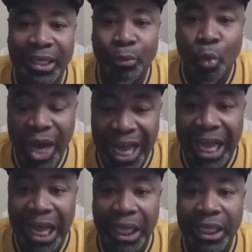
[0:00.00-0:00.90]

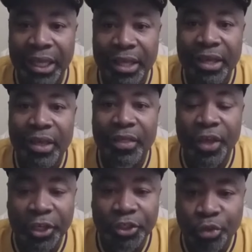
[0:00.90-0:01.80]
why they are
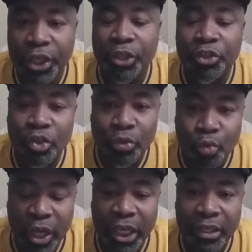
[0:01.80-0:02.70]
treated a certain
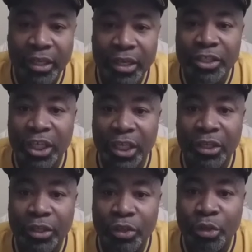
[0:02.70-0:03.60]
way. See,
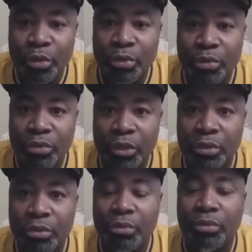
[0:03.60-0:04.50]
you
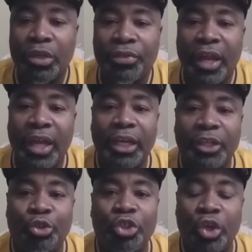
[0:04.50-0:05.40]
you the thing that you
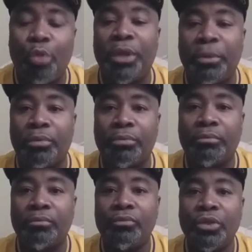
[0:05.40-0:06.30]
show people
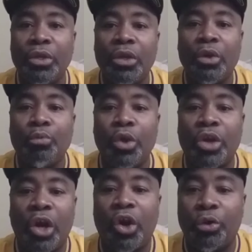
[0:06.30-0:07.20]
will
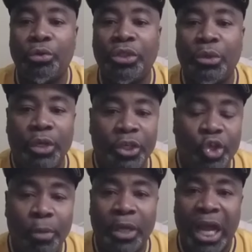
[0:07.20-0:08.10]
cause will
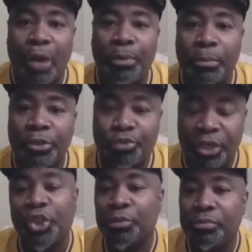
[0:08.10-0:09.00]
determine how people treat
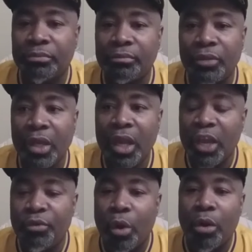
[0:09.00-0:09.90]
you. If
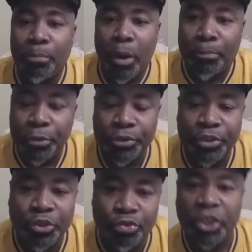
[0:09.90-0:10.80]
you want a person to
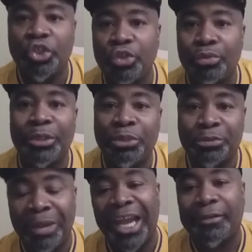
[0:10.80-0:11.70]
treat you with
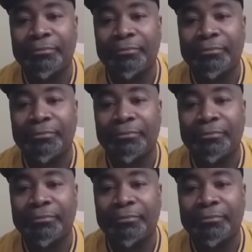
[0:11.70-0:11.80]
respect,